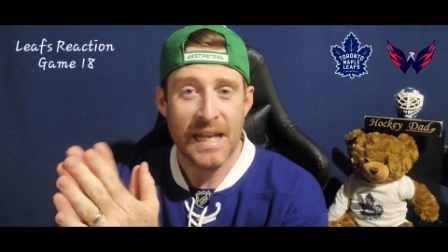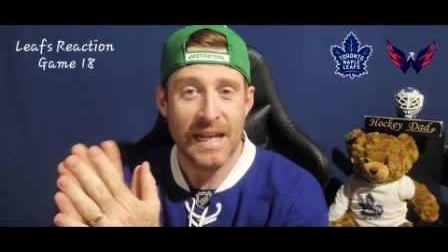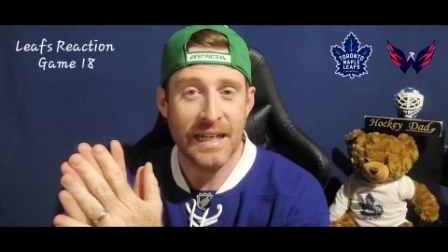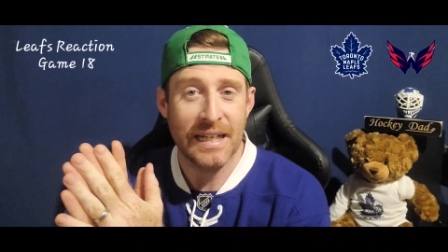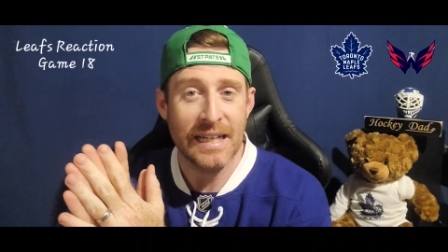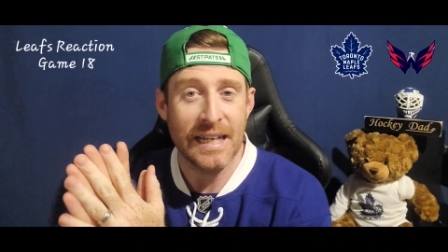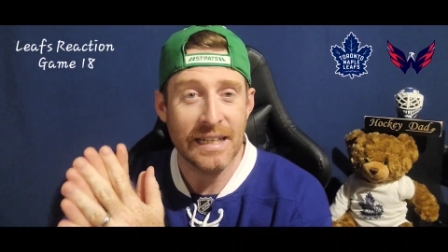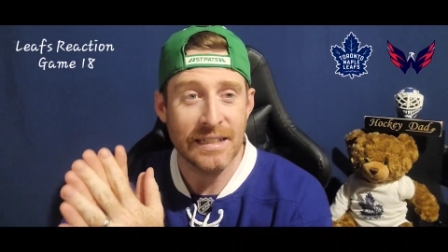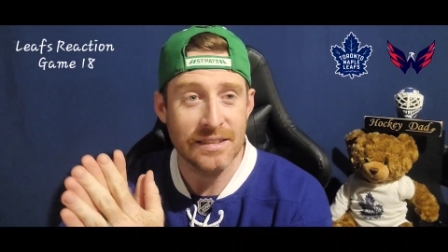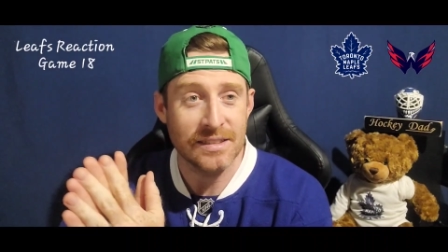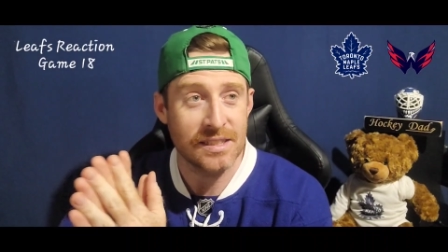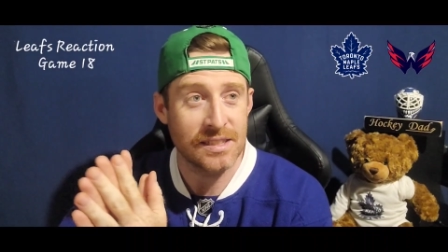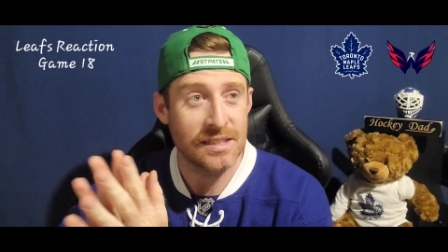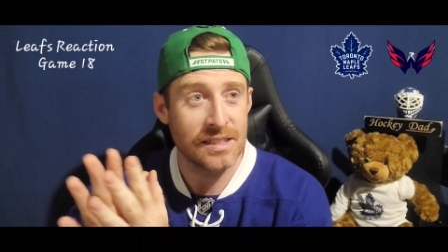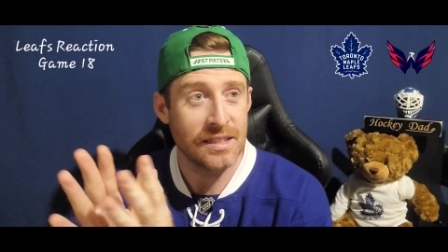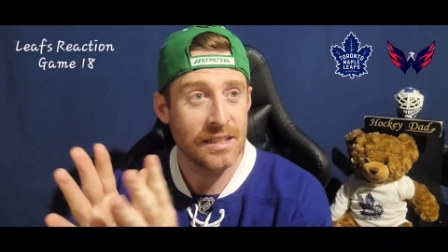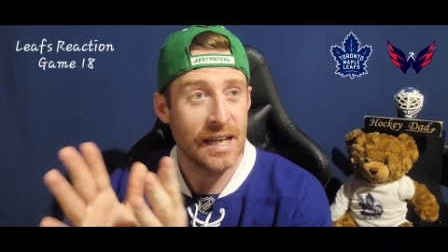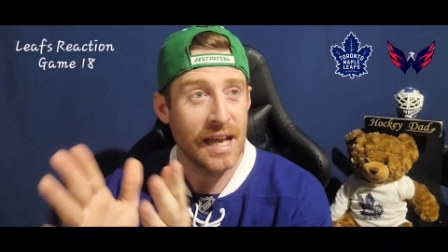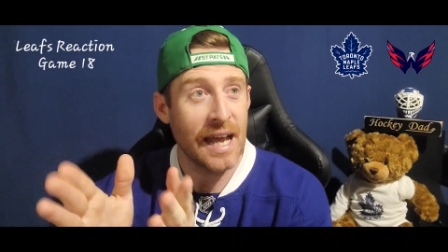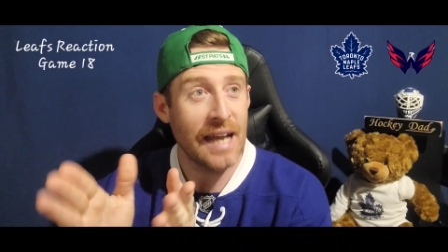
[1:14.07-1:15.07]

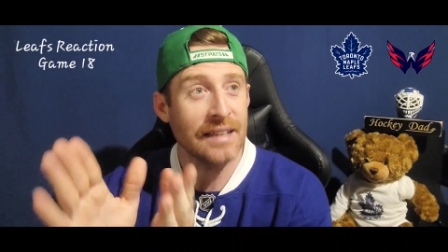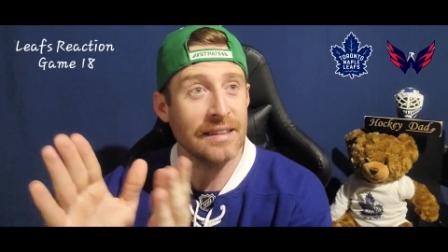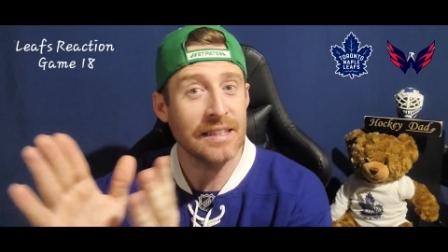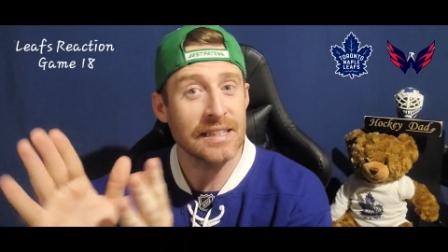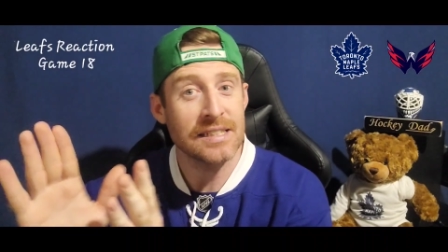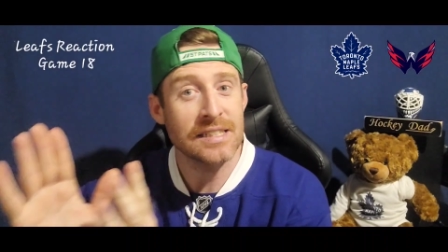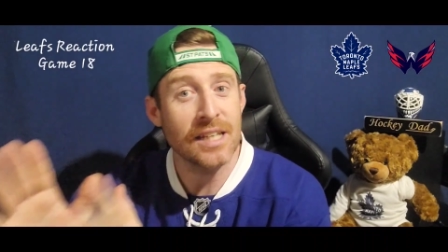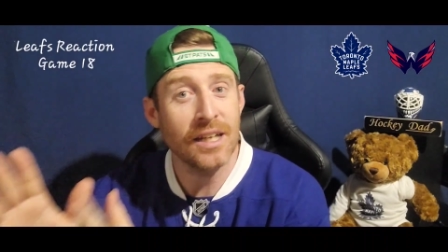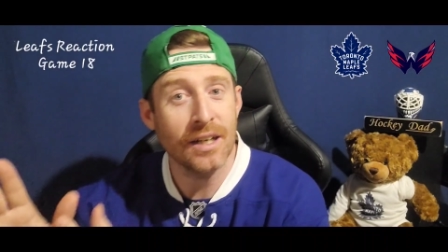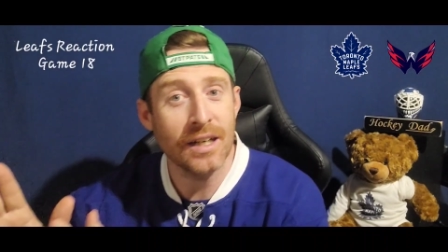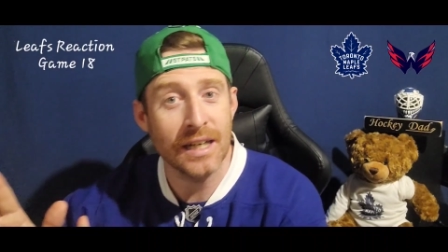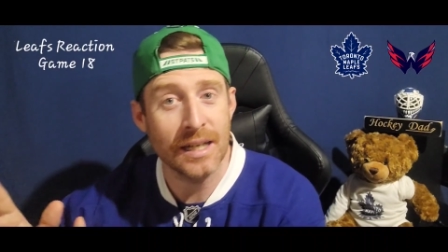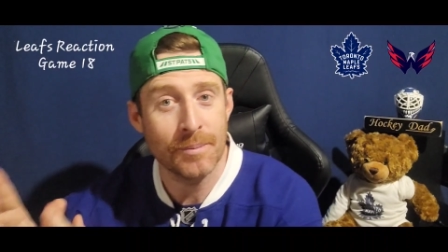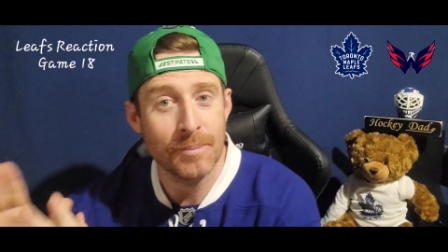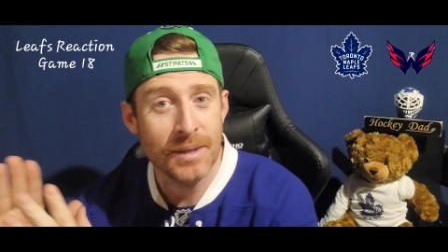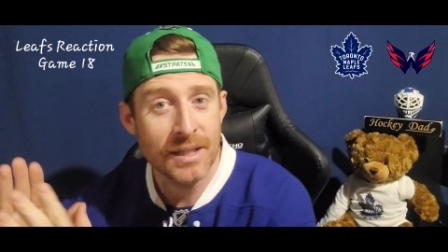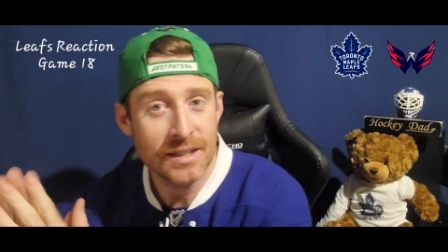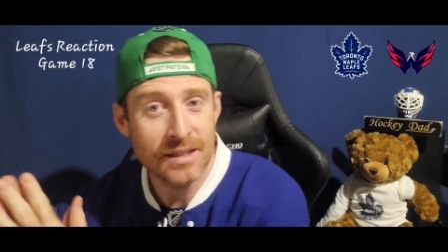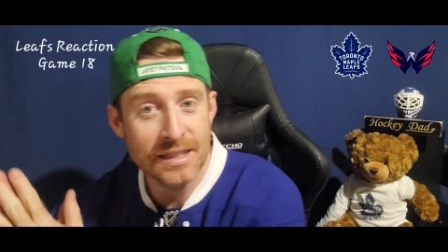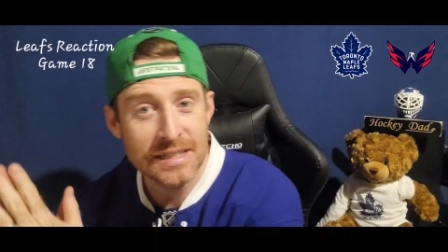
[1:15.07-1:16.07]
against at the
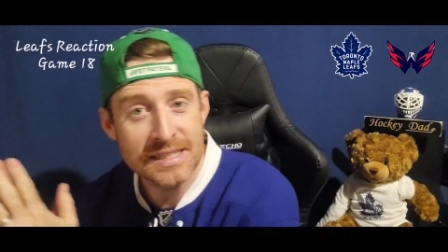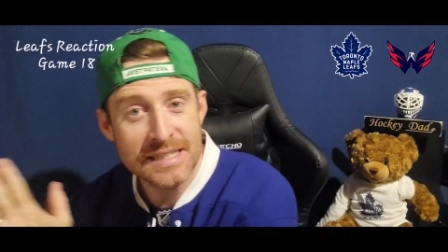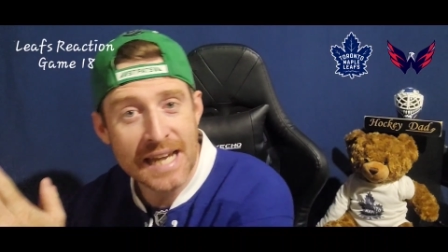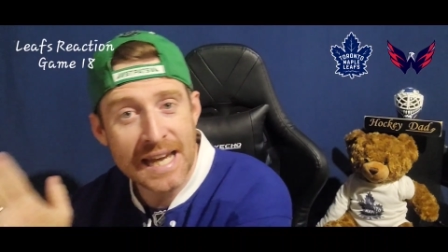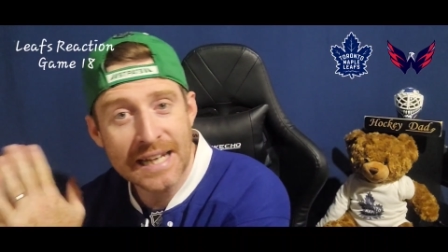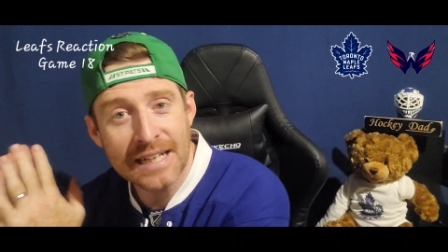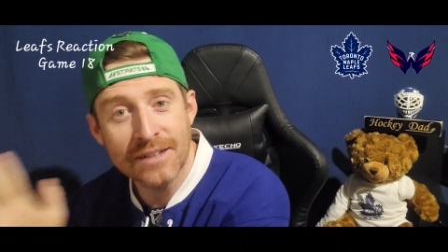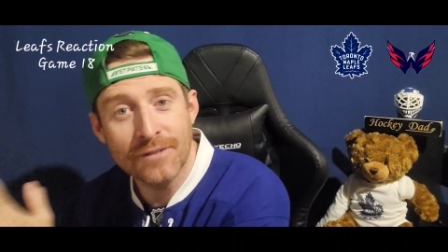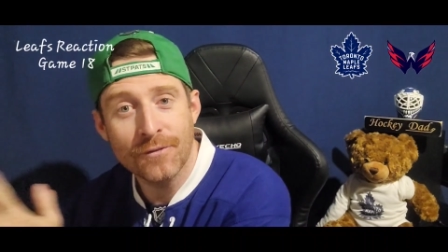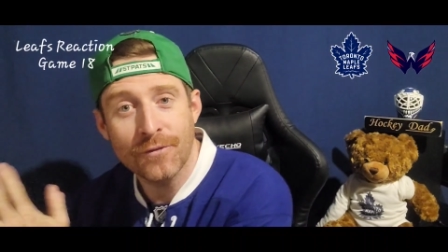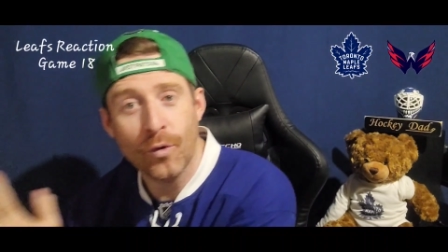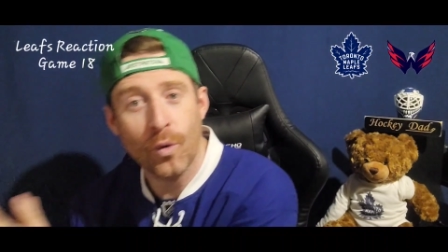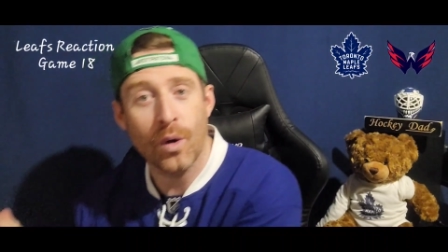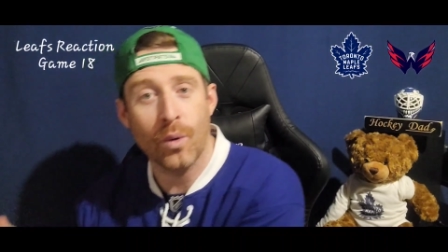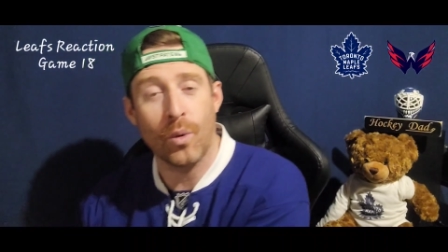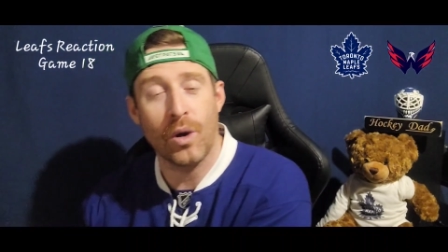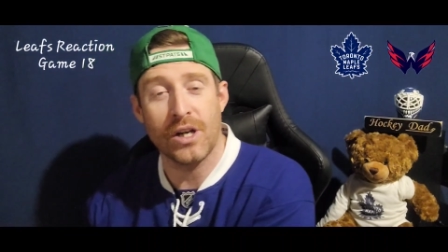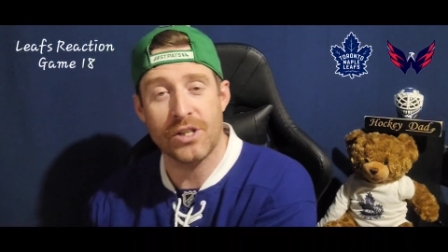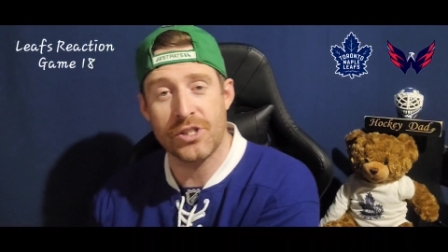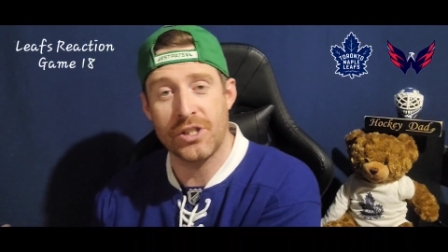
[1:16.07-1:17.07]
time the 10 and
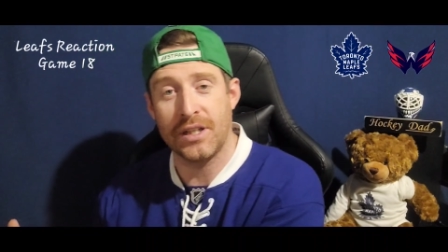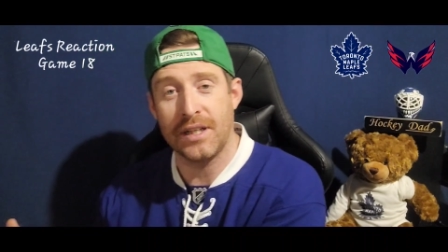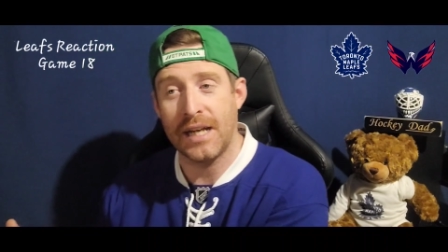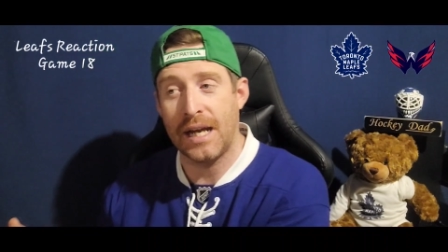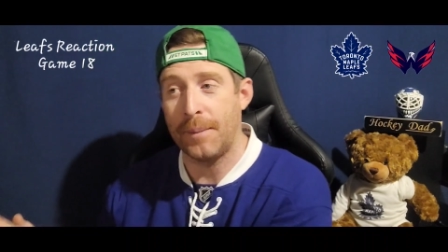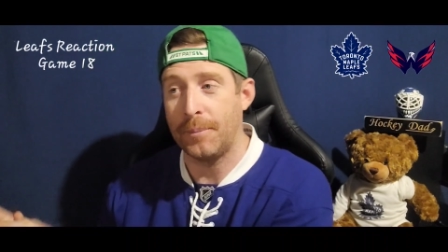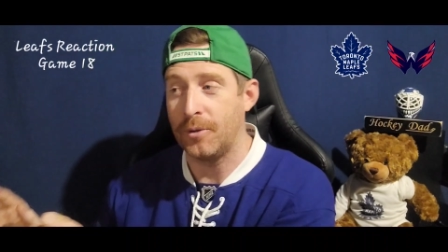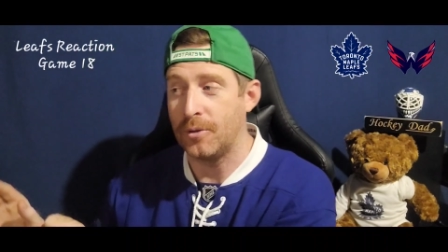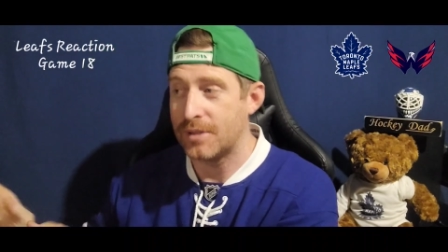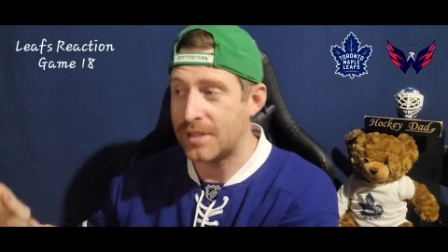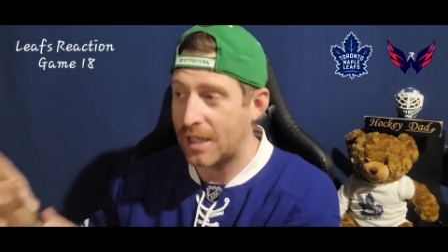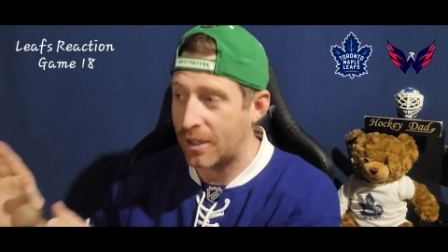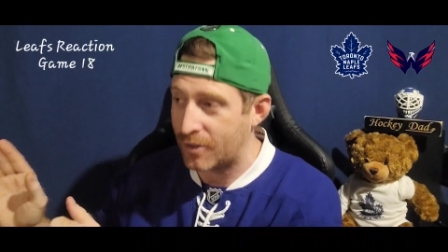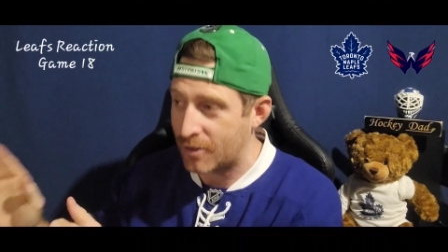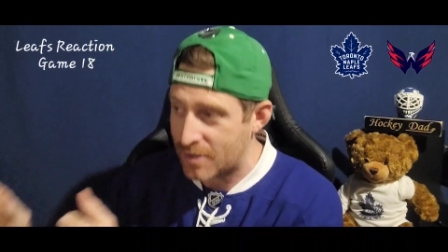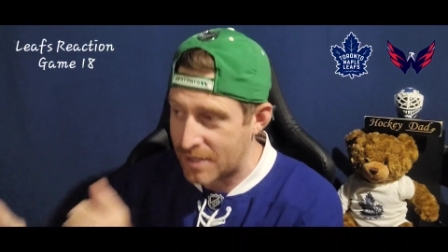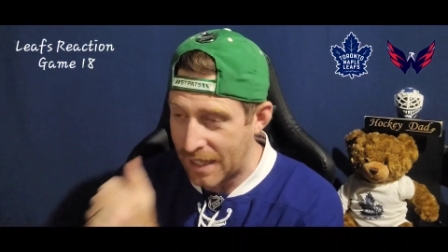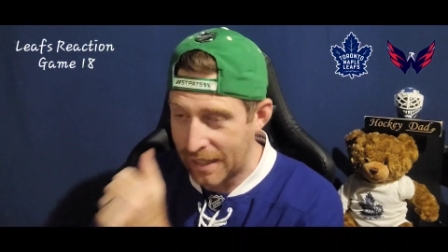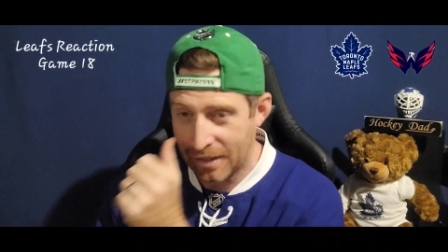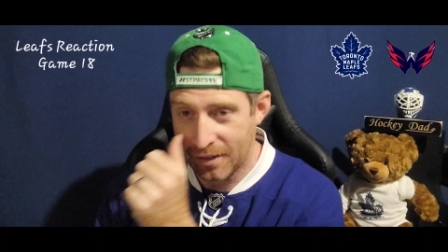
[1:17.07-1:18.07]
4 Washington Capitals. Now
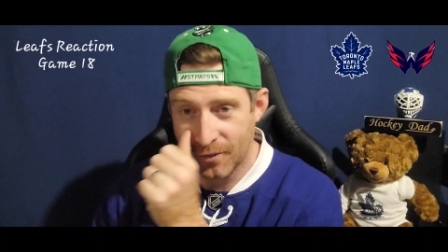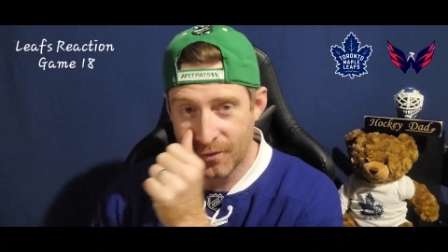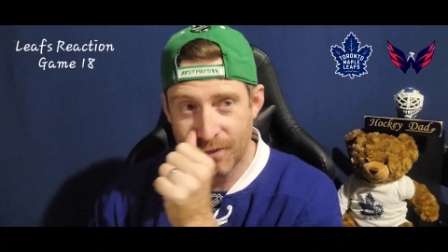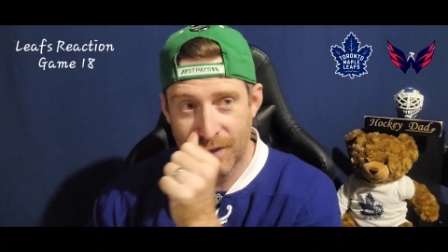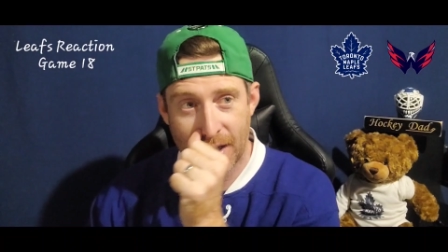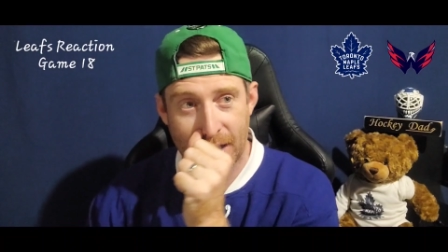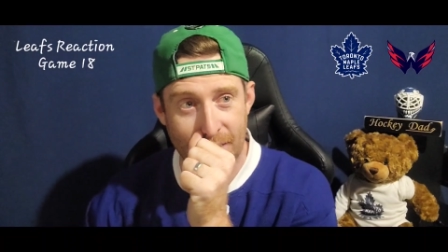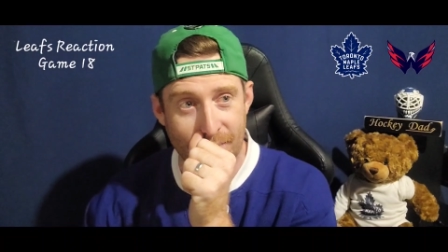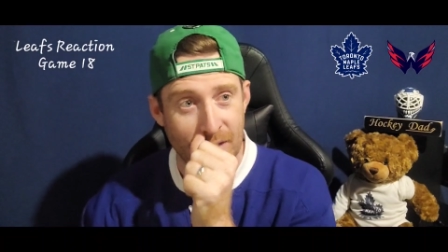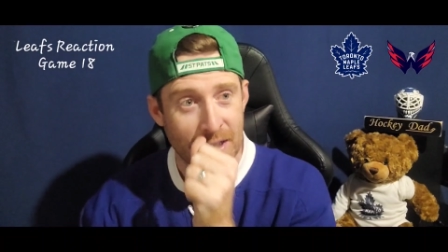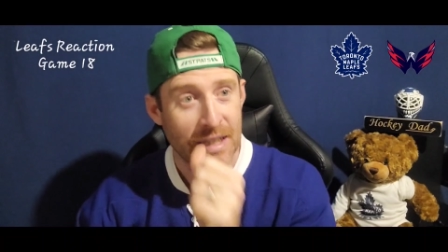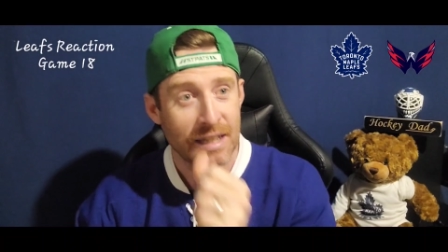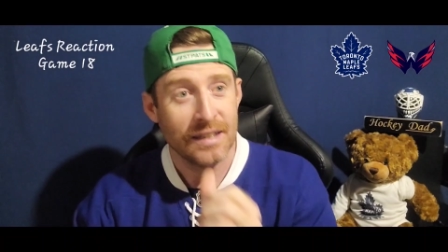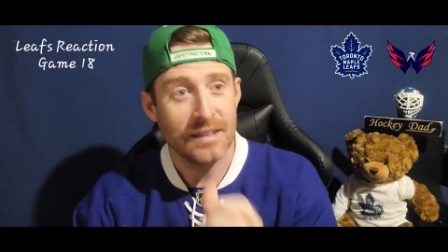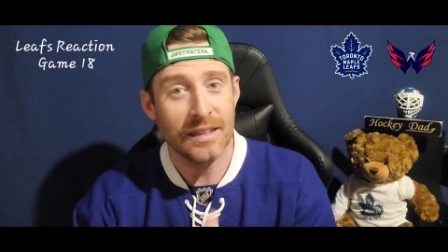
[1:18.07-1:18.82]
they're 10 and 5.